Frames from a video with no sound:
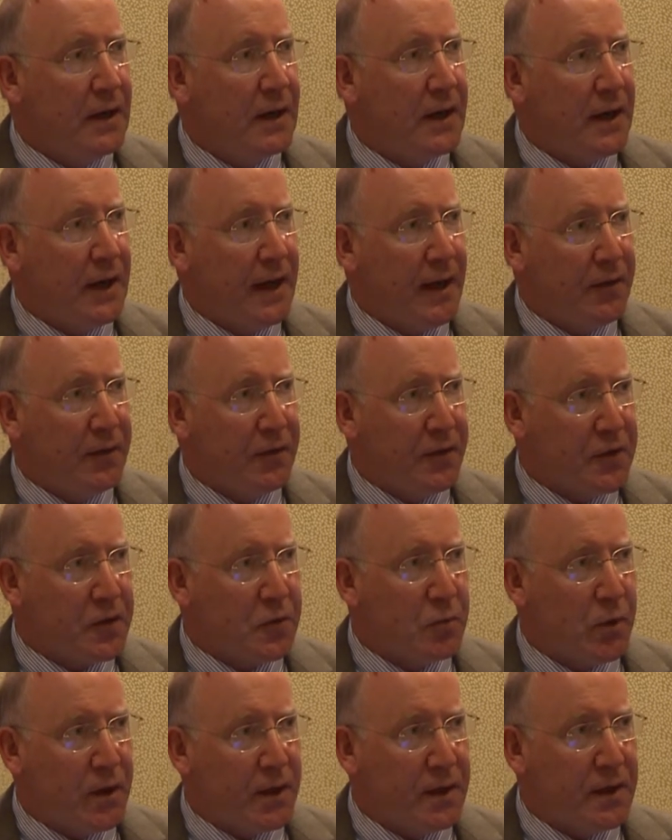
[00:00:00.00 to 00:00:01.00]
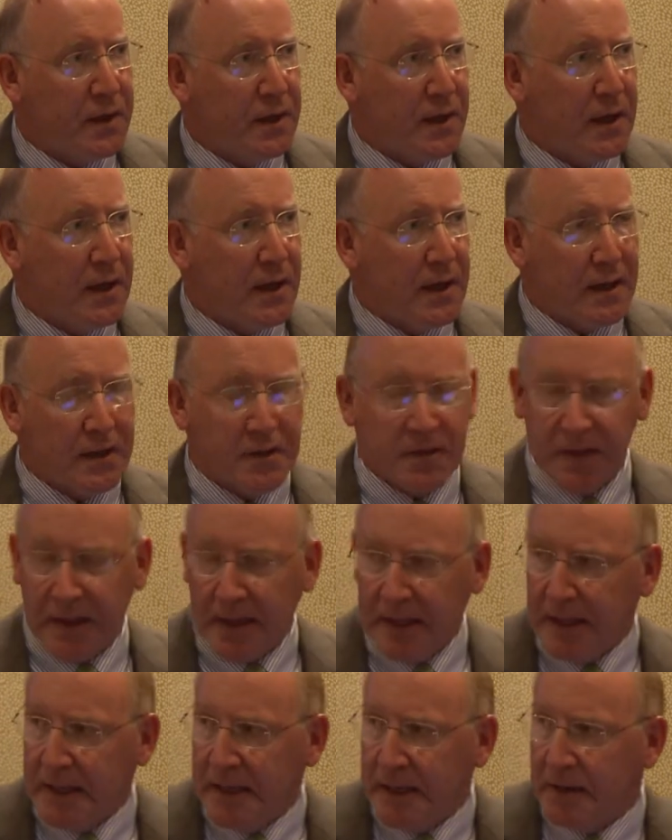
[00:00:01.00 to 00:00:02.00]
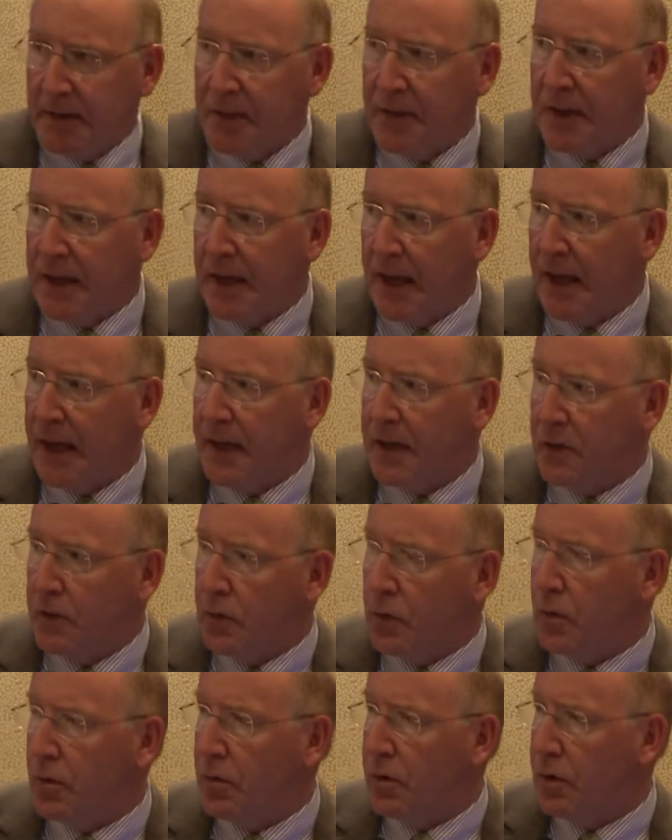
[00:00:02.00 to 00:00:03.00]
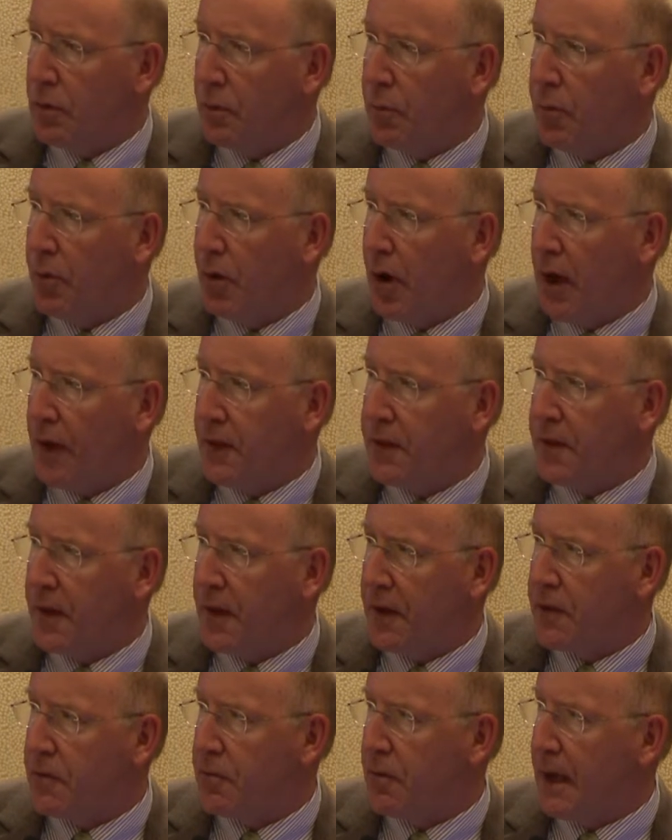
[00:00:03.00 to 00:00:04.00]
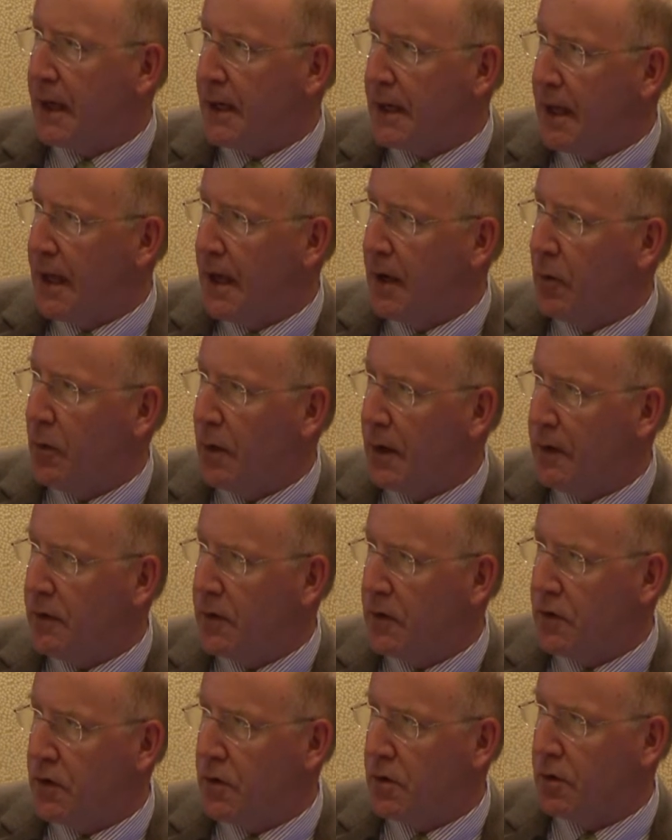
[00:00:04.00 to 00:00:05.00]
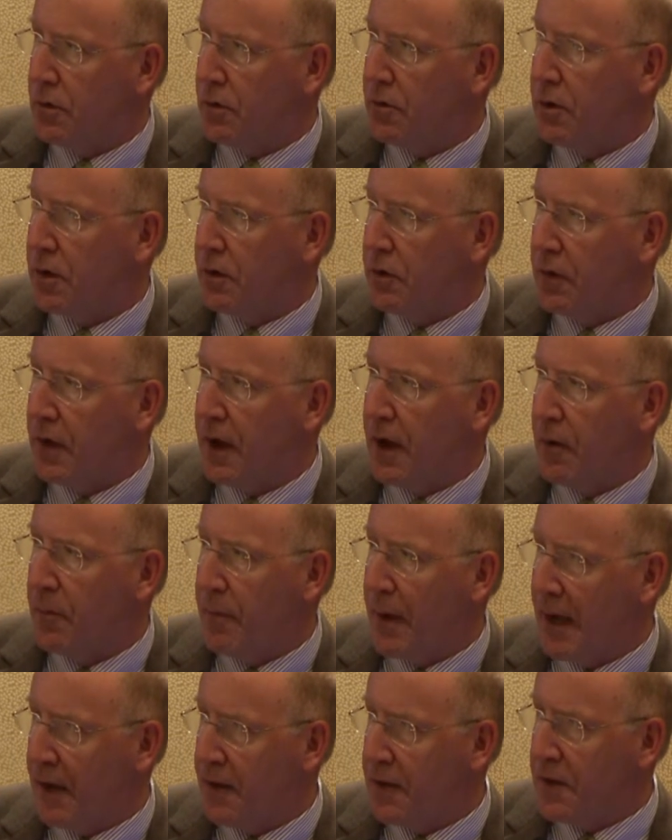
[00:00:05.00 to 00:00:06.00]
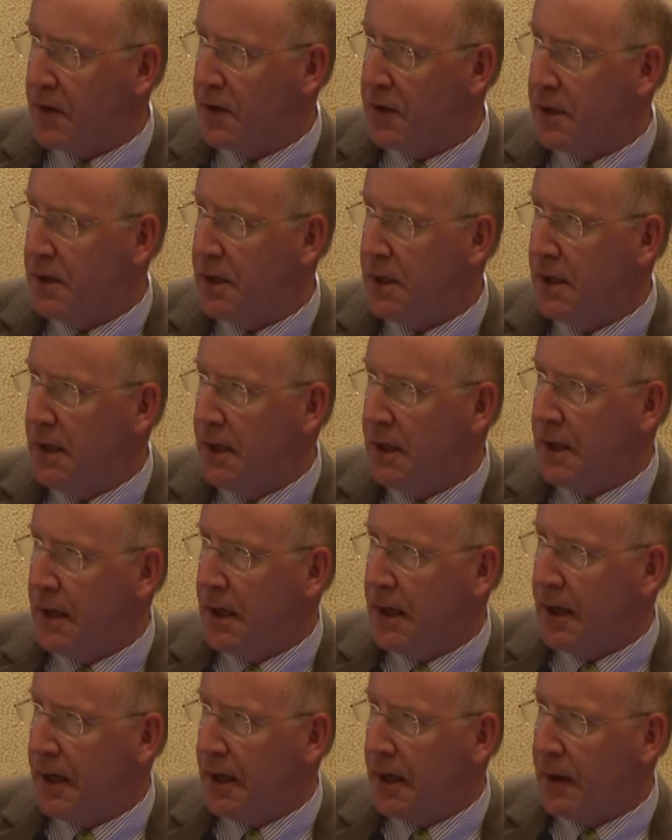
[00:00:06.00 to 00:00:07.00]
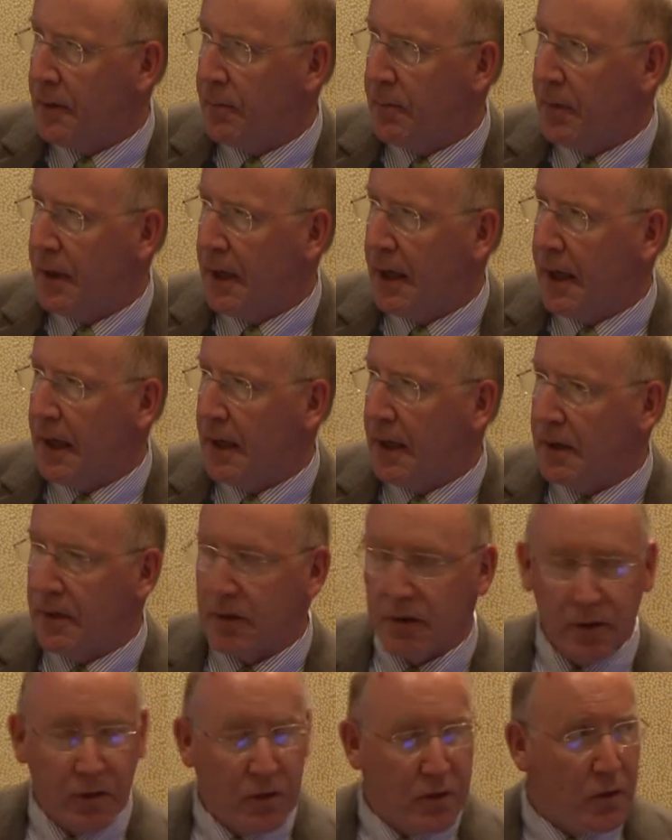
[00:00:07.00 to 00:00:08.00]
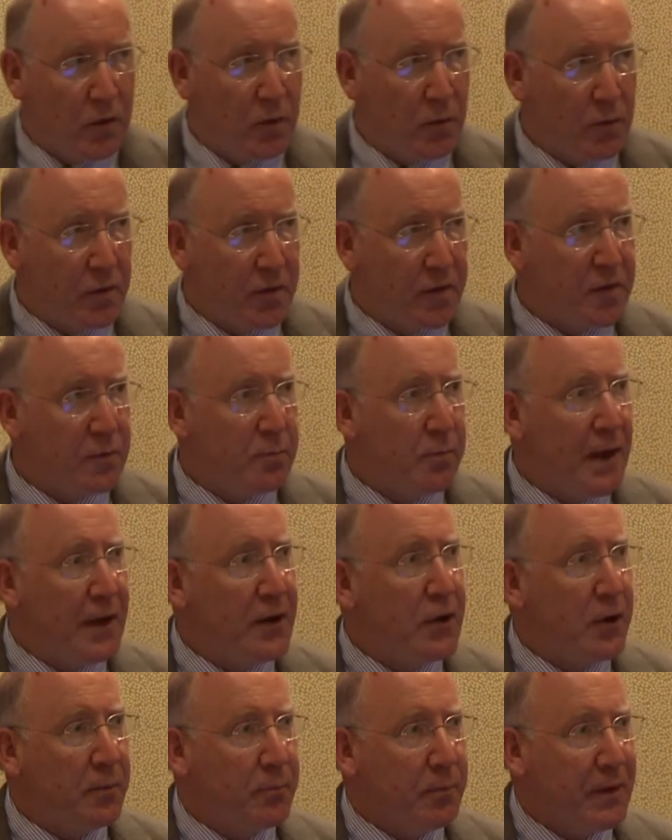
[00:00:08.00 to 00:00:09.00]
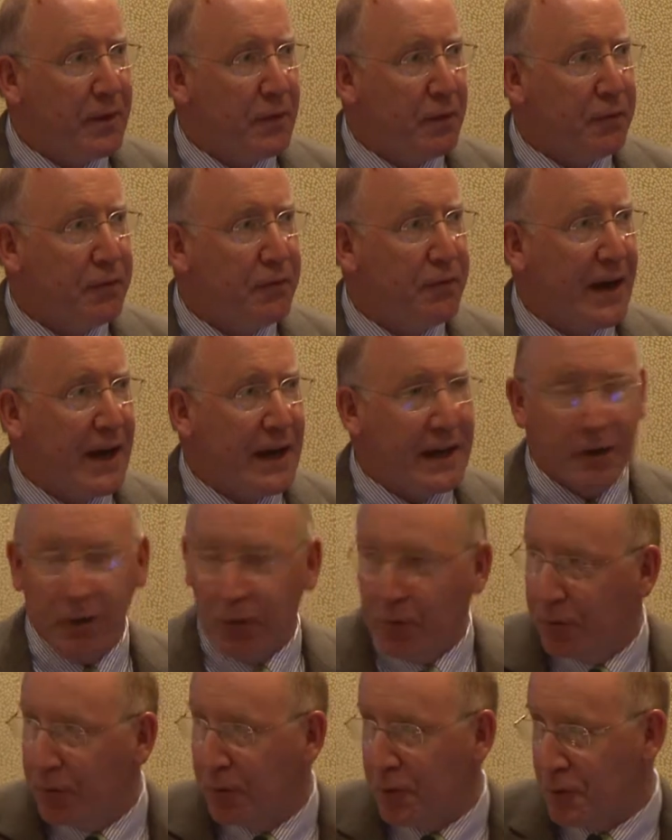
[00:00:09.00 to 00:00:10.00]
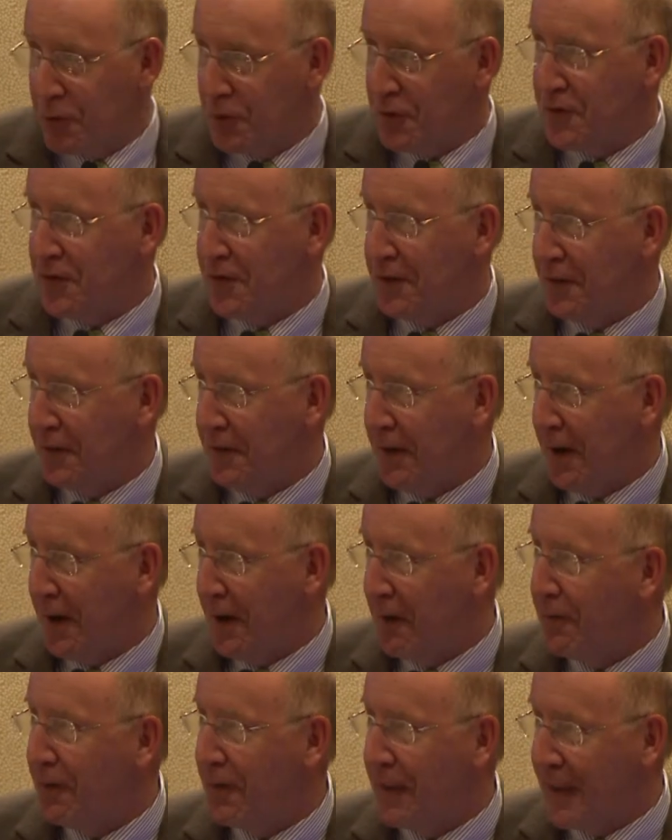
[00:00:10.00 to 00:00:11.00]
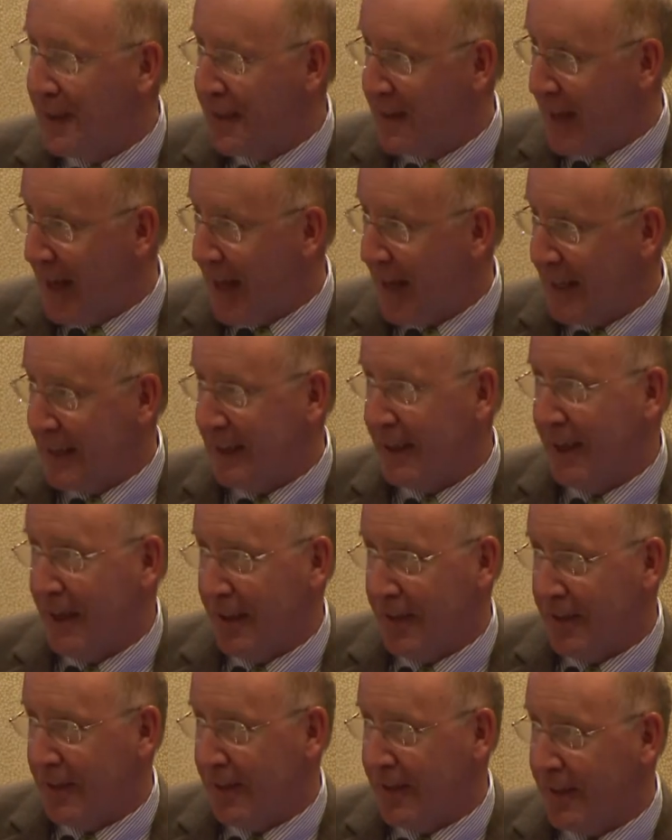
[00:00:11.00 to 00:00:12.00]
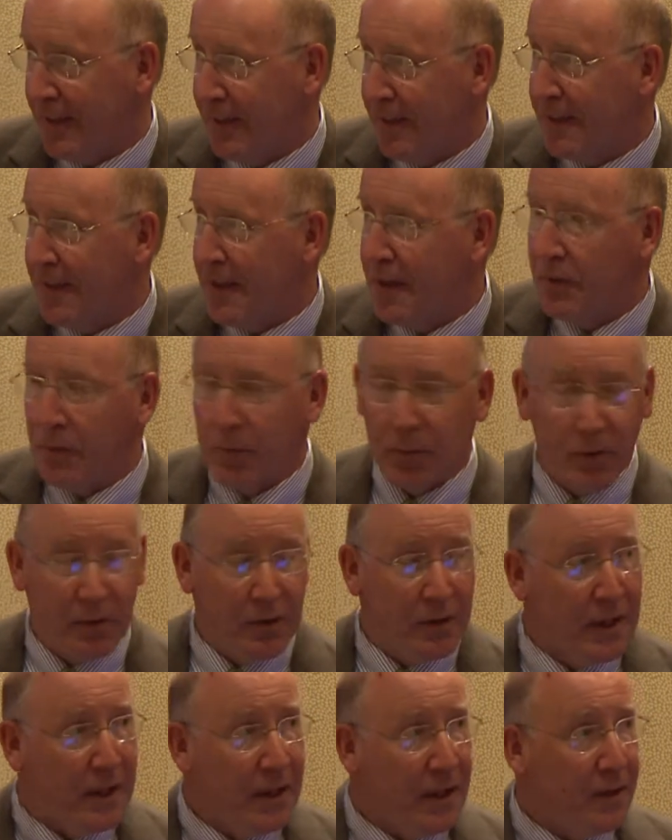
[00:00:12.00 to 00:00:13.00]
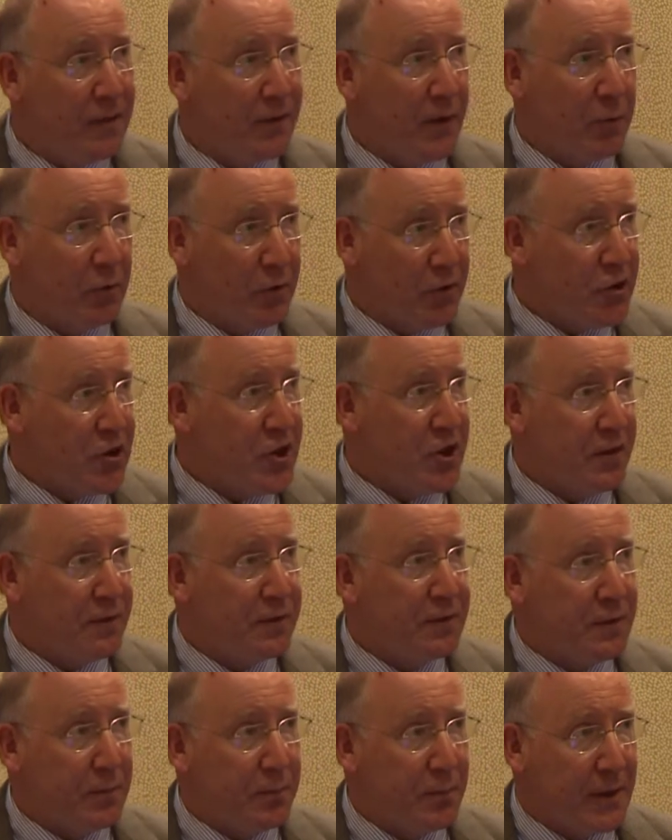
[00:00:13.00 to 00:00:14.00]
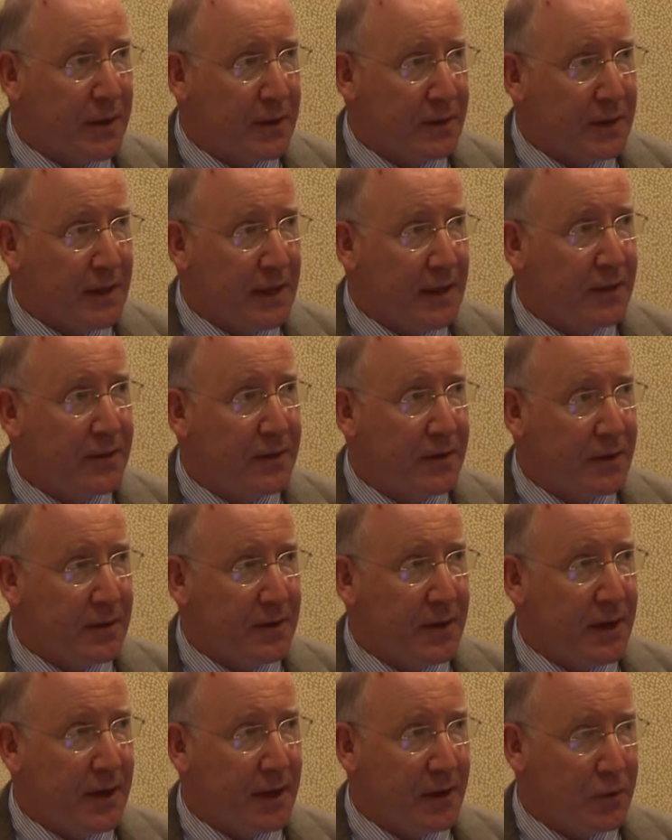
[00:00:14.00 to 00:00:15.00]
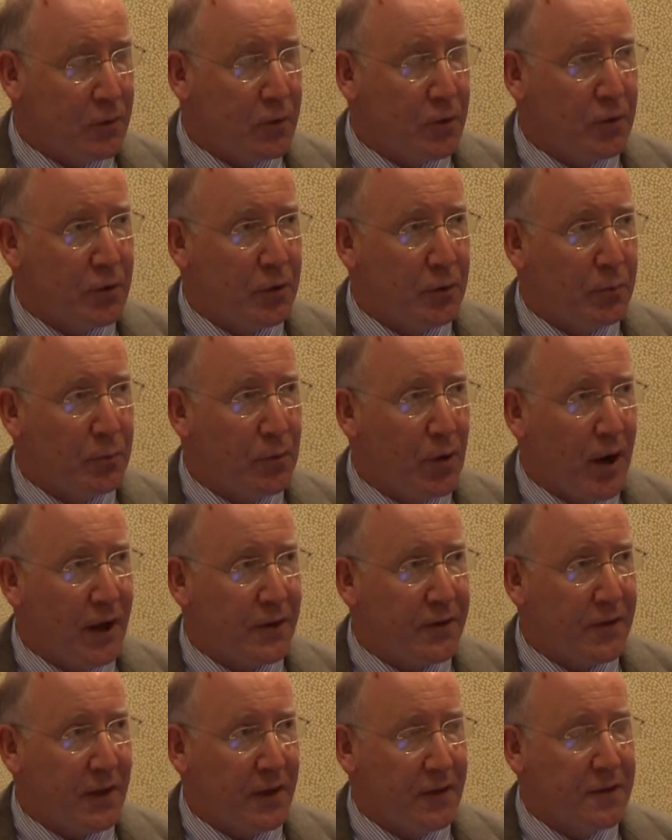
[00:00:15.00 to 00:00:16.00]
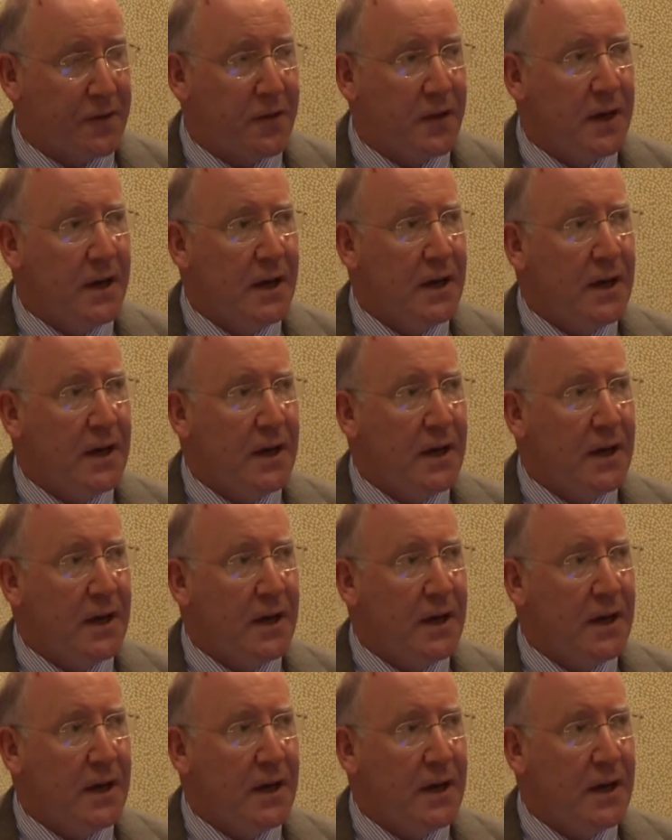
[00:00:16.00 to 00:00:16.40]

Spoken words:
And this one is in the editorial process right now in the journal Critical Care Medicine. And so this may not be the final version of these guidelines. It's conceivable they will shift a bit in the editorial process.